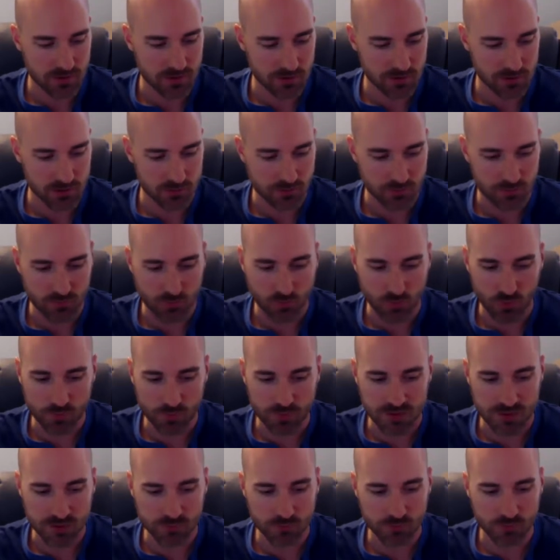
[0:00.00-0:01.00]
Keep your form
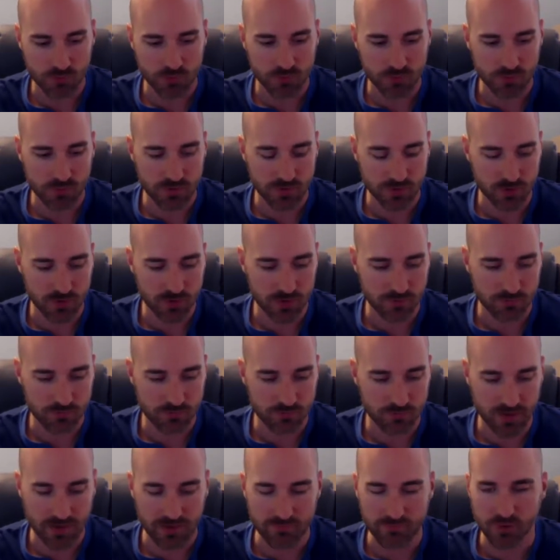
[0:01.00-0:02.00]
simple.
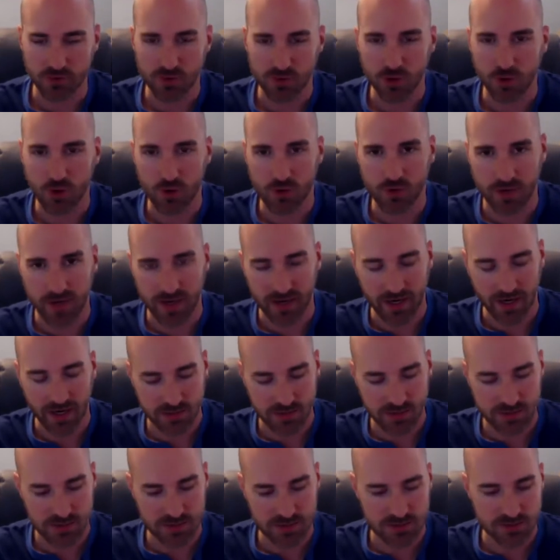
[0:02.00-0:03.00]
Have your call to
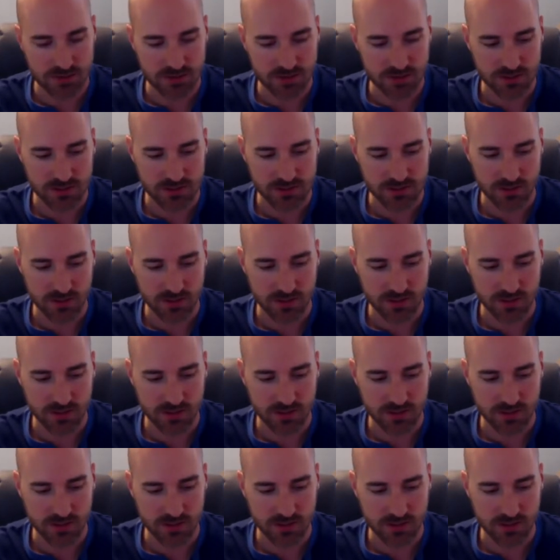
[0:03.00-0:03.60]
actions as